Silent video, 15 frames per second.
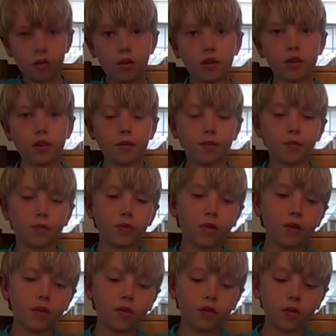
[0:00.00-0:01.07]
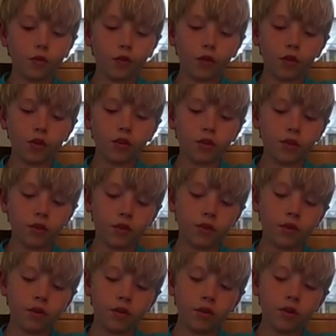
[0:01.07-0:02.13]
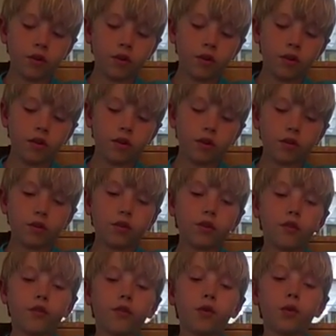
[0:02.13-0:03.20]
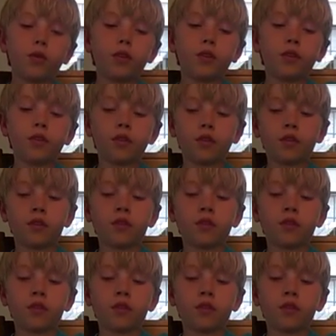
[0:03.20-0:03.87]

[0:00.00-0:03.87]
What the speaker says: Okay, so first, you're going to fold it